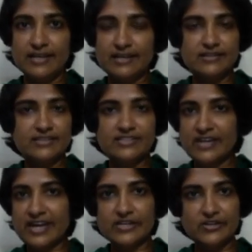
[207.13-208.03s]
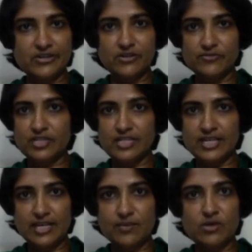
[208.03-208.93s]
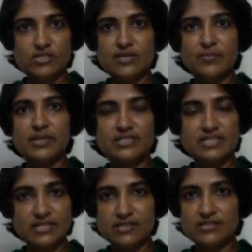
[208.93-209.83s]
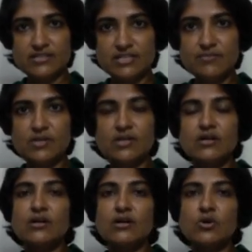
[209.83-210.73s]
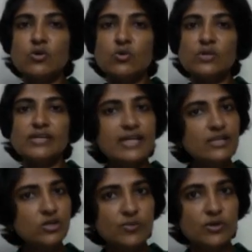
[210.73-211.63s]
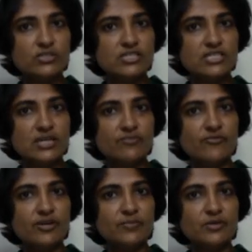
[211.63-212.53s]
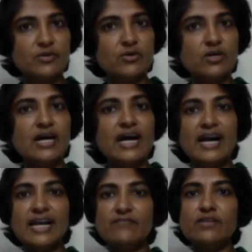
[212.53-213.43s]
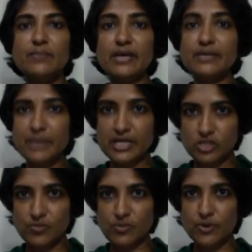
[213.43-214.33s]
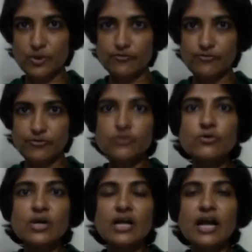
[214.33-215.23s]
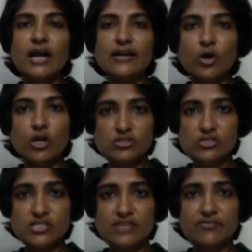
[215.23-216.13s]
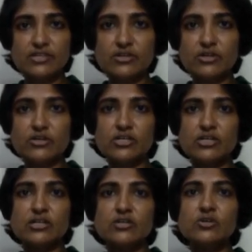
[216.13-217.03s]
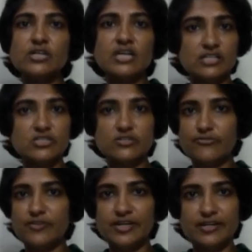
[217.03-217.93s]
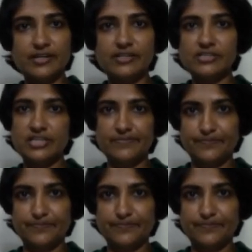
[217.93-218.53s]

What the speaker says: the director of the team or somebody senior in the team who will tell you about the team from a high level big picture point of view and also see whether you're a good culture fit in the team.